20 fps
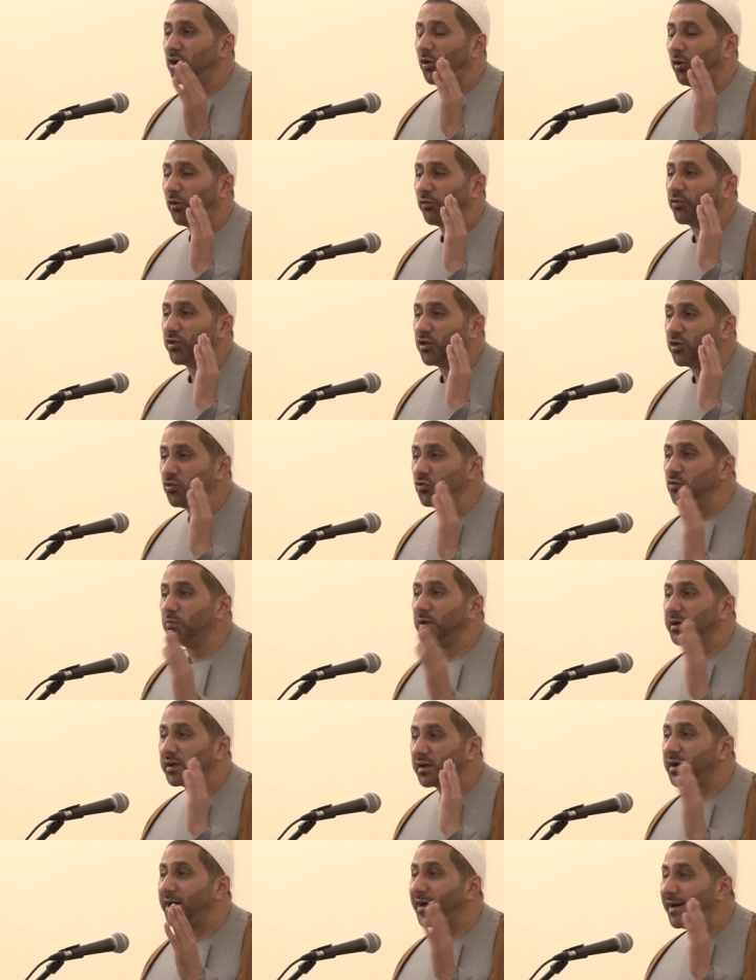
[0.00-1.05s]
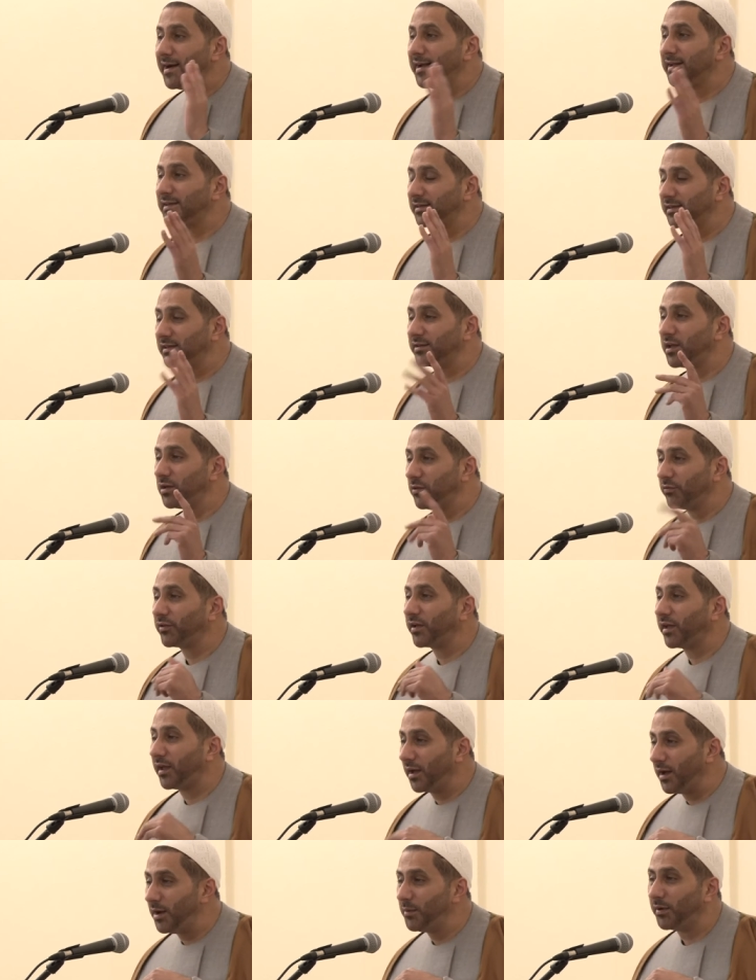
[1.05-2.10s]
of humankind till the day of
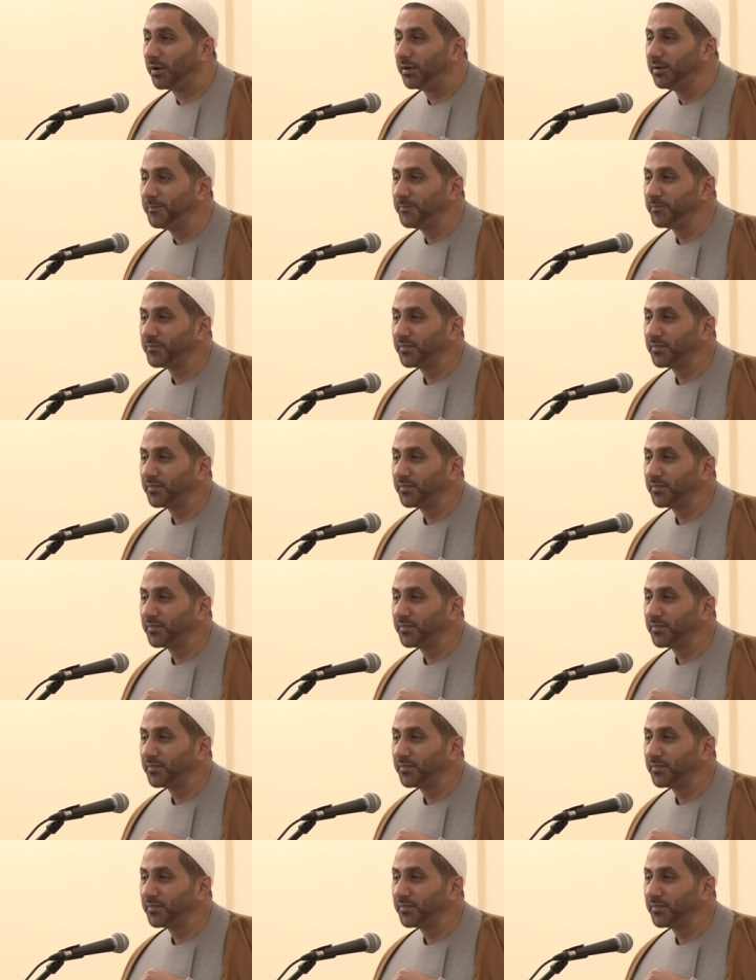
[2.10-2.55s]
Qiyamah,